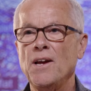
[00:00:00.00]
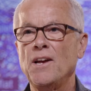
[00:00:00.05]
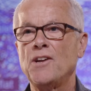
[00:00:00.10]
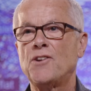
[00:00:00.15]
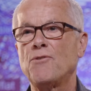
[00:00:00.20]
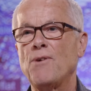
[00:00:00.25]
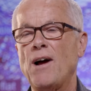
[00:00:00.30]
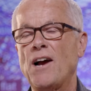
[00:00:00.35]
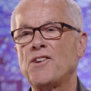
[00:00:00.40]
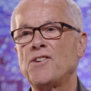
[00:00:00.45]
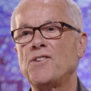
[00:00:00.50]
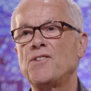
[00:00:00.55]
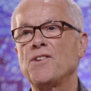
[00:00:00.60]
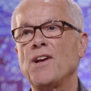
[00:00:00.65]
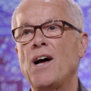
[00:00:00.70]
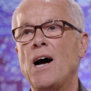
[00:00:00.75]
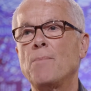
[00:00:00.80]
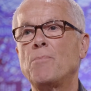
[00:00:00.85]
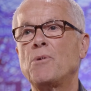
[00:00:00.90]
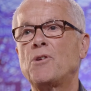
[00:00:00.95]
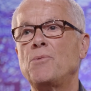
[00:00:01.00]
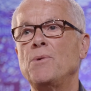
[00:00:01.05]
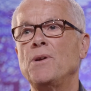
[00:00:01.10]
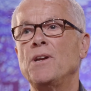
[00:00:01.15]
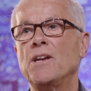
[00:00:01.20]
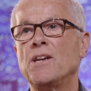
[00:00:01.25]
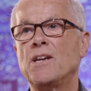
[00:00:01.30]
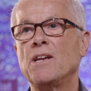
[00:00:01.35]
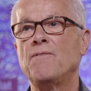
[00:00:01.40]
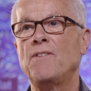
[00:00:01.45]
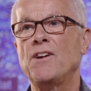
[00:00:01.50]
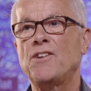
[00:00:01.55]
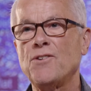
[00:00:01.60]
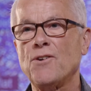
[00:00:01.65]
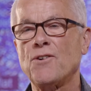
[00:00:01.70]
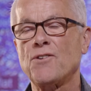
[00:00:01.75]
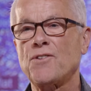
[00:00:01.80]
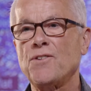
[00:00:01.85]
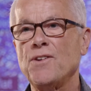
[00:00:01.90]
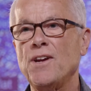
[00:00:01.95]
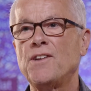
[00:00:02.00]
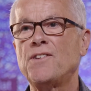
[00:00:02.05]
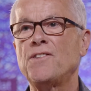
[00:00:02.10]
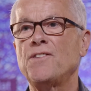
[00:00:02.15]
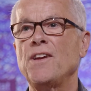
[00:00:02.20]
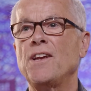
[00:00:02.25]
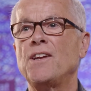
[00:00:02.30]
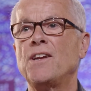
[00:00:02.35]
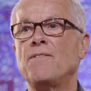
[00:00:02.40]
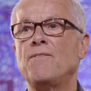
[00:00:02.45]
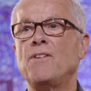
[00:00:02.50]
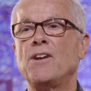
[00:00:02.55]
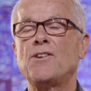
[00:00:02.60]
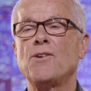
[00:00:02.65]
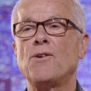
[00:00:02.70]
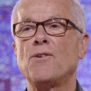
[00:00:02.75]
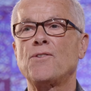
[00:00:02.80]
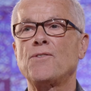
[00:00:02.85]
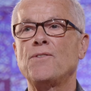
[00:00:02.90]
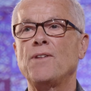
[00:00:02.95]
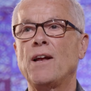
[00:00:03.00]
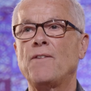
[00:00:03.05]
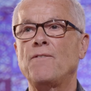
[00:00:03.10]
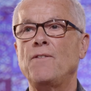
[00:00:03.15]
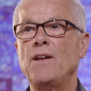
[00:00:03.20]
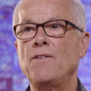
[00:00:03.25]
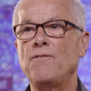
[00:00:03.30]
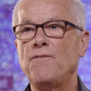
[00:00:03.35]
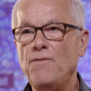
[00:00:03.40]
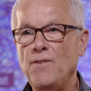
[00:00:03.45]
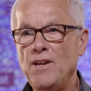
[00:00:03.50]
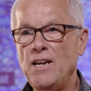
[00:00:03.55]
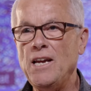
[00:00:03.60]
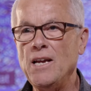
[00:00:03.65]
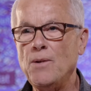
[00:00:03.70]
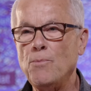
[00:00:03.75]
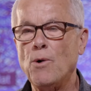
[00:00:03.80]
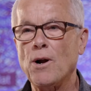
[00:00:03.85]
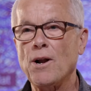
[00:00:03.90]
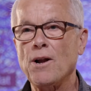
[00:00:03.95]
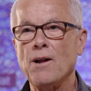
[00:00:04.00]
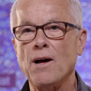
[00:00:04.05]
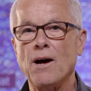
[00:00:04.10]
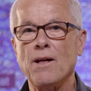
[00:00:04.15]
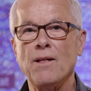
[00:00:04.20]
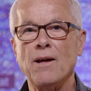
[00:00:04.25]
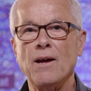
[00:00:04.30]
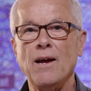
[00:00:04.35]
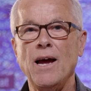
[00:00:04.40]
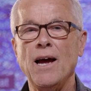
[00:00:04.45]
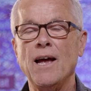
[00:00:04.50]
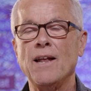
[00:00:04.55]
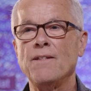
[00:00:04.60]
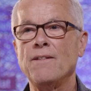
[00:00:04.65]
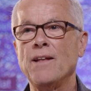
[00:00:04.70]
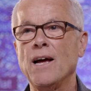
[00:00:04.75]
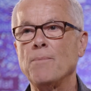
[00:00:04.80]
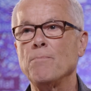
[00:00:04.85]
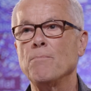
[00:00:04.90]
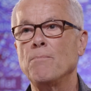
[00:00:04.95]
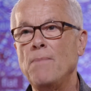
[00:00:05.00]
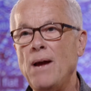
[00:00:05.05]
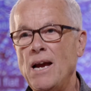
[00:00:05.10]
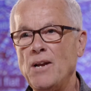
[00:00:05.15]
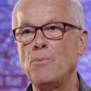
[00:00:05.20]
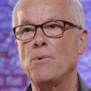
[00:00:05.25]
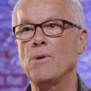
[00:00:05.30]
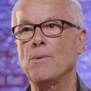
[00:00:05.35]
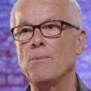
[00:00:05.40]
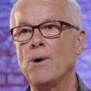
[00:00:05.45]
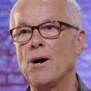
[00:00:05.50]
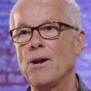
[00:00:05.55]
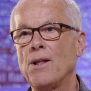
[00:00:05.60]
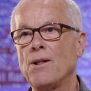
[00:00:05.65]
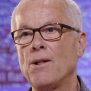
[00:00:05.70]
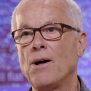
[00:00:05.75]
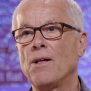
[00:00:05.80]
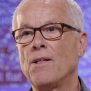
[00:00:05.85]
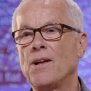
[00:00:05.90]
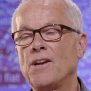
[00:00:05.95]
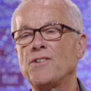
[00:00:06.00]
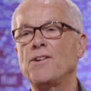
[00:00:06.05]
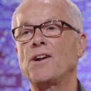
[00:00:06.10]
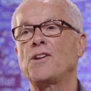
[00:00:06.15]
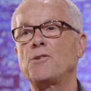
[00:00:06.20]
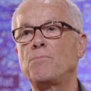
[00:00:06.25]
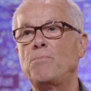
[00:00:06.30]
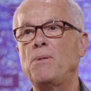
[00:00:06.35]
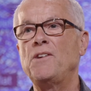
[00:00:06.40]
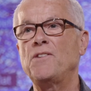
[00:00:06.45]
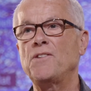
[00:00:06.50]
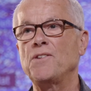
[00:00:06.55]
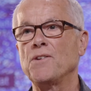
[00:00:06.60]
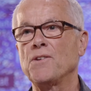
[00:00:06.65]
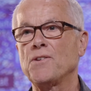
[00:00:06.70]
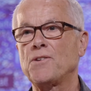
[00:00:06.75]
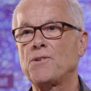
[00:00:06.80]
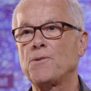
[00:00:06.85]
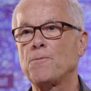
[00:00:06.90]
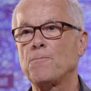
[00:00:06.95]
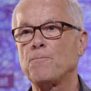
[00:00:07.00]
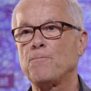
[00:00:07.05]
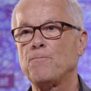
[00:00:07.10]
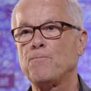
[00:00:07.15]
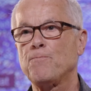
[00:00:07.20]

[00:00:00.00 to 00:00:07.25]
Interactions are between individuals. It's individuals that eat one another and that mate with one another. It's not species.